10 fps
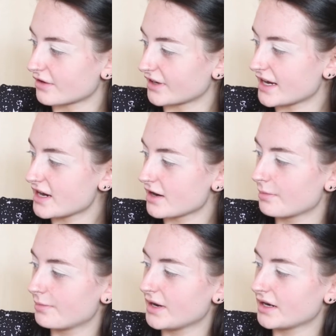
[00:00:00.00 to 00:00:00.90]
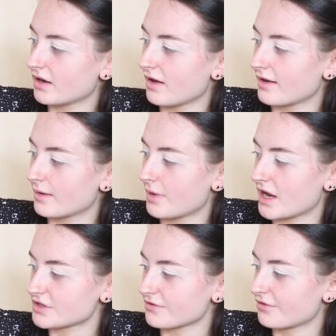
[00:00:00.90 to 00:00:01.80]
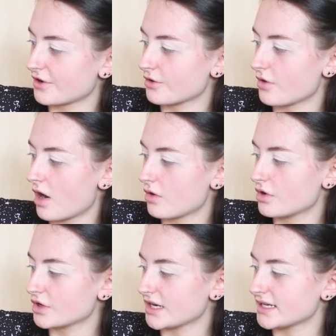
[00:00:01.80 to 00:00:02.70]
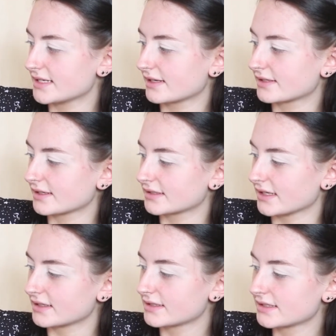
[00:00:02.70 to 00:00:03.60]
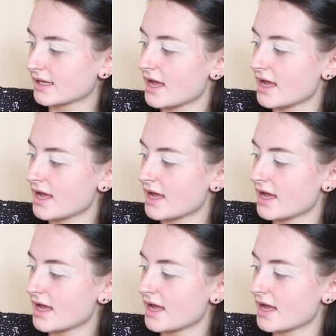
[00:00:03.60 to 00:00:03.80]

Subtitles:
over here: Pina Colada, Passion Fruit, Oh Honey, 666,